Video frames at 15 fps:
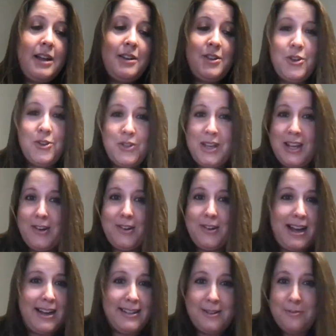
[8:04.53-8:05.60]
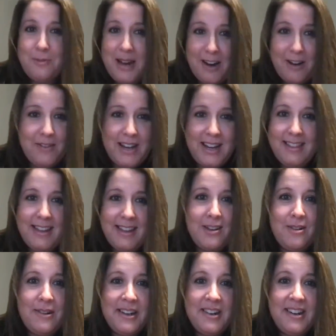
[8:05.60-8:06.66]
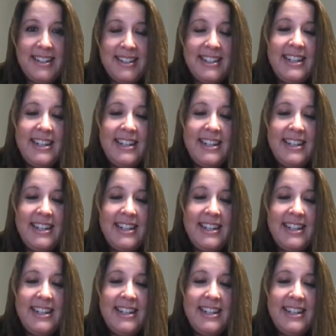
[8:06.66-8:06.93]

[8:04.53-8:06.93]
usually you're not aware of anything going on.